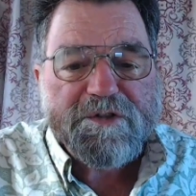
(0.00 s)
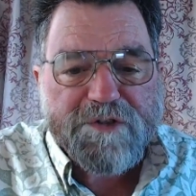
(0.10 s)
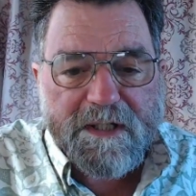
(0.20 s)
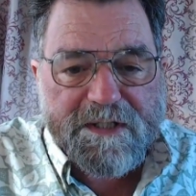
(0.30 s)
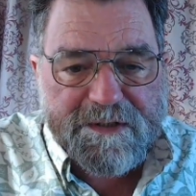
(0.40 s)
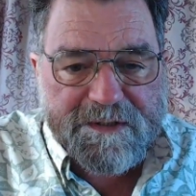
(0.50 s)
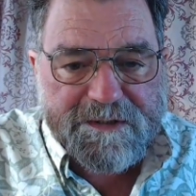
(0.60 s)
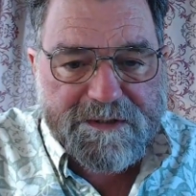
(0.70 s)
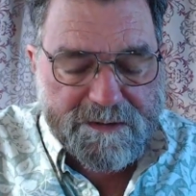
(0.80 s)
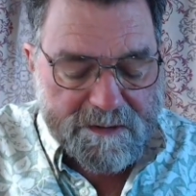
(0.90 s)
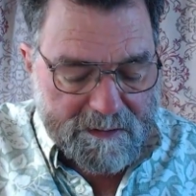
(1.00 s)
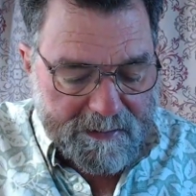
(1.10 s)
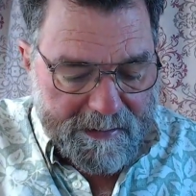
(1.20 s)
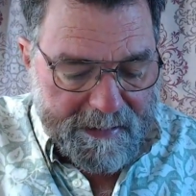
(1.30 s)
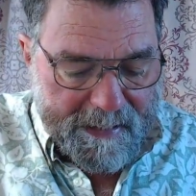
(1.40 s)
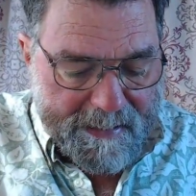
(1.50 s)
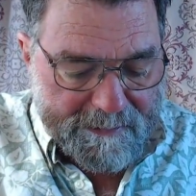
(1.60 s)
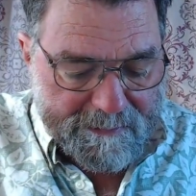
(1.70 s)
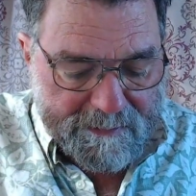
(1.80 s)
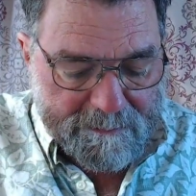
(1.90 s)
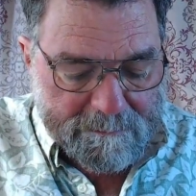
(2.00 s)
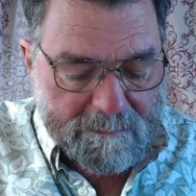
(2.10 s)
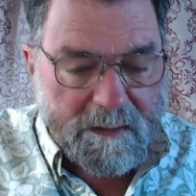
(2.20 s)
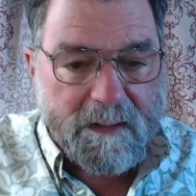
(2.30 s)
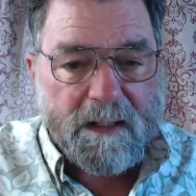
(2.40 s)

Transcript: citizens hated him